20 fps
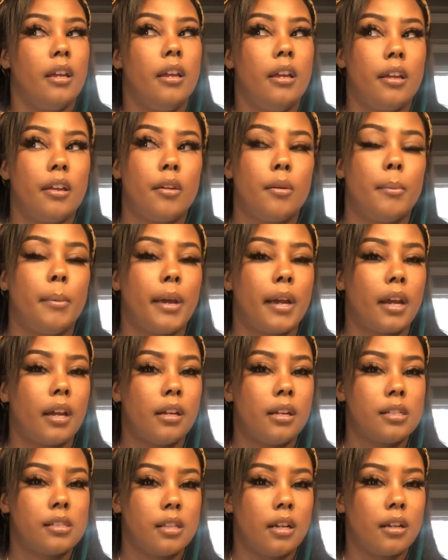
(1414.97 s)
and you're back in
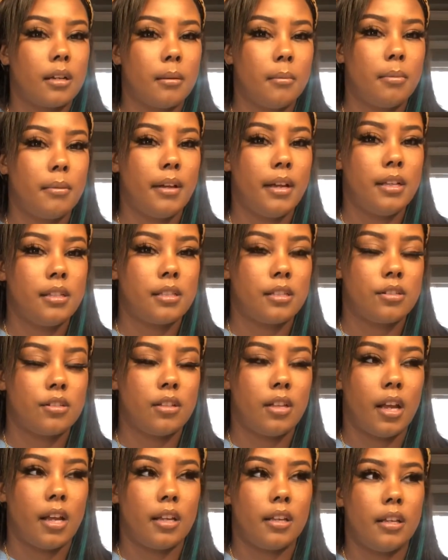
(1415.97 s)
a sunken place, because
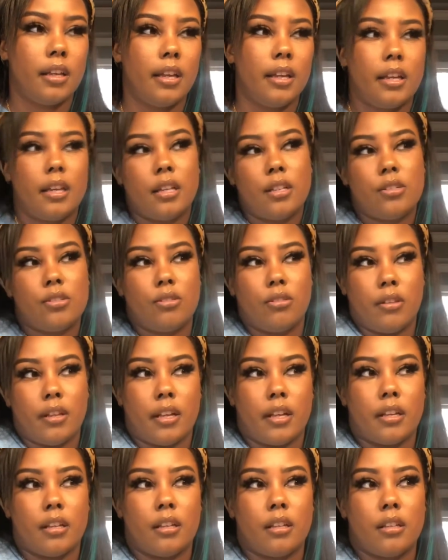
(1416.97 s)
you're like, it hits you
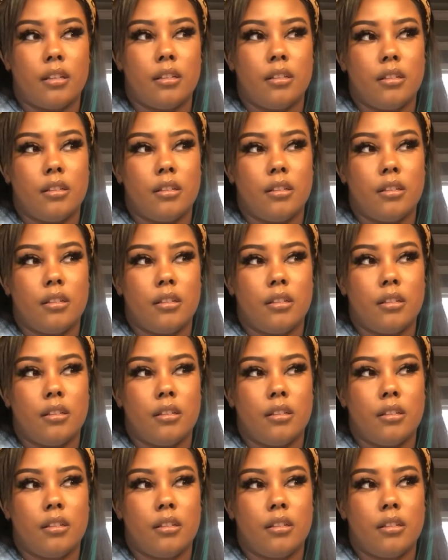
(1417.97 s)
that